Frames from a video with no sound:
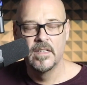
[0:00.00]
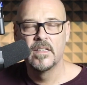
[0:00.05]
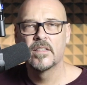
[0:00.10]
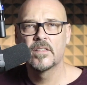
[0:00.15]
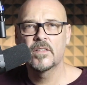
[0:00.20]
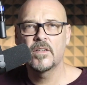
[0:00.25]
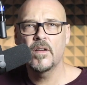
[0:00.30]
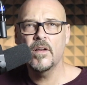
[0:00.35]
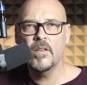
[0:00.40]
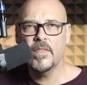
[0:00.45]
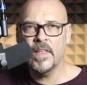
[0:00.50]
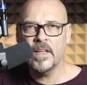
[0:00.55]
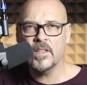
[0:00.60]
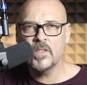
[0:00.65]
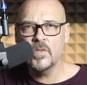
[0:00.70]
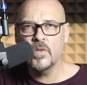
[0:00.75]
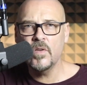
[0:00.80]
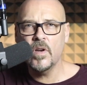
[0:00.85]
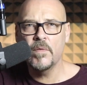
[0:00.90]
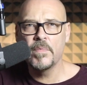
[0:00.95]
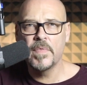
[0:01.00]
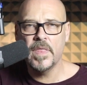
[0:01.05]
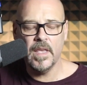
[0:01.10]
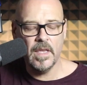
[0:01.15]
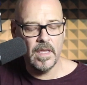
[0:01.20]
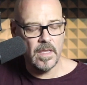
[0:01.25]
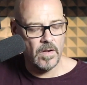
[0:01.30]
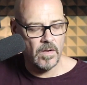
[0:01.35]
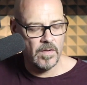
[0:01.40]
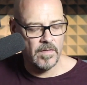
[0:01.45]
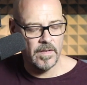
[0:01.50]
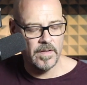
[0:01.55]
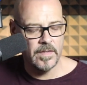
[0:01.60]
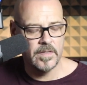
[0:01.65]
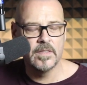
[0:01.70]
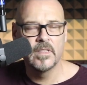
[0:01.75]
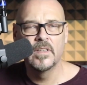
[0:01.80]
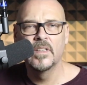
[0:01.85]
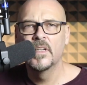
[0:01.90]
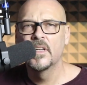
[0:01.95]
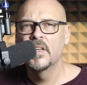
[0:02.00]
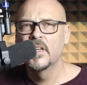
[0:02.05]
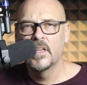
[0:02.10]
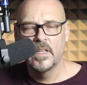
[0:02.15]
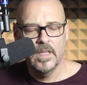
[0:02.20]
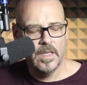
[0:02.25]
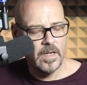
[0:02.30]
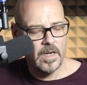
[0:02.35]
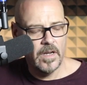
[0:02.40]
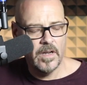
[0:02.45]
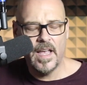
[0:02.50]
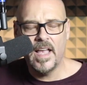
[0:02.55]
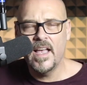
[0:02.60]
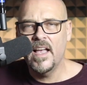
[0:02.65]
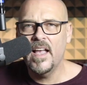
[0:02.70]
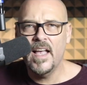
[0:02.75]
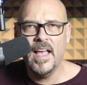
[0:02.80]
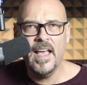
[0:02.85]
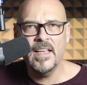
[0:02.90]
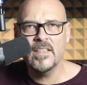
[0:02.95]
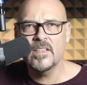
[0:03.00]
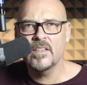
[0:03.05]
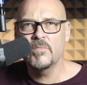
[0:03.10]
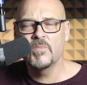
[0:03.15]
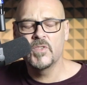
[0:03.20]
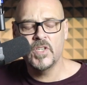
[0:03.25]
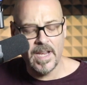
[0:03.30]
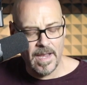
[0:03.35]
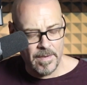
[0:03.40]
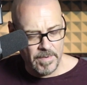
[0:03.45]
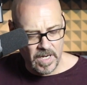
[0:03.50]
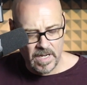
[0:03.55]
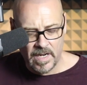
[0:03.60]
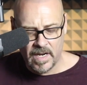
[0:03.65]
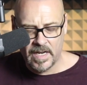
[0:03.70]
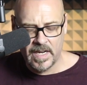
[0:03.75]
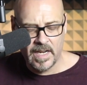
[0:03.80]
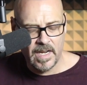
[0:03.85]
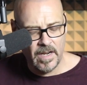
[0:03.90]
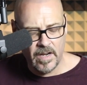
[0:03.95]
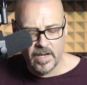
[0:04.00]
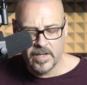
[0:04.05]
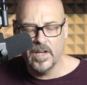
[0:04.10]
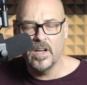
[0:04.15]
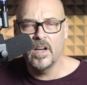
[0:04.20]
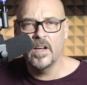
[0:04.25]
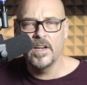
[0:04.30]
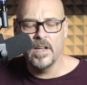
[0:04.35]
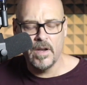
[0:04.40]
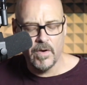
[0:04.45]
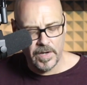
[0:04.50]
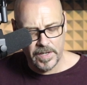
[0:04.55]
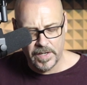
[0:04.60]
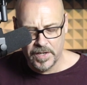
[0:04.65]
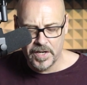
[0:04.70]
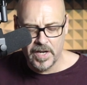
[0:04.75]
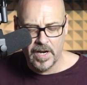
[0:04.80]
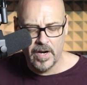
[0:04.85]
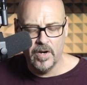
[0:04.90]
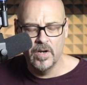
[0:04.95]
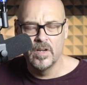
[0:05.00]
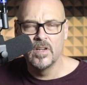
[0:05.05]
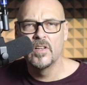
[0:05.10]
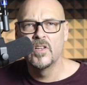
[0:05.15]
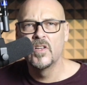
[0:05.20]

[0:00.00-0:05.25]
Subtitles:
So that's all I'm thinking of is, as I'm jamming, okay, I know I can go.